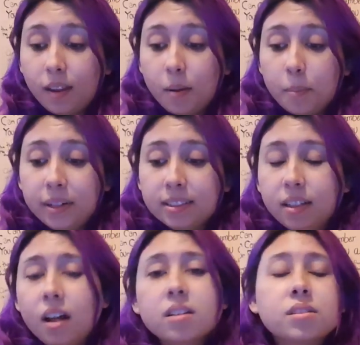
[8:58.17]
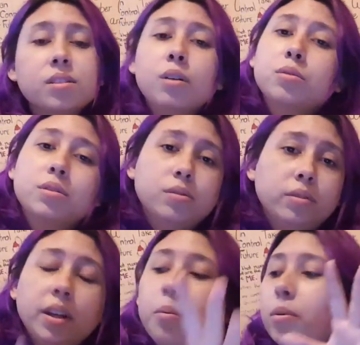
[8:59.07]
But not so
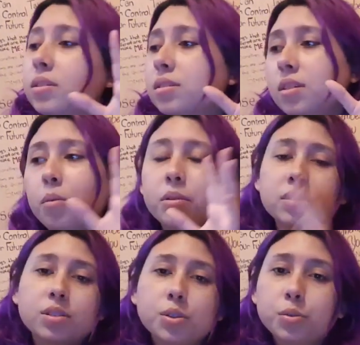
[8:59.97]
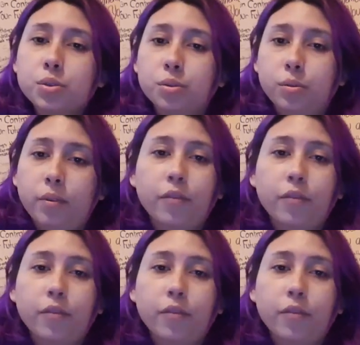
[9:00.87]
soon. It was too soon.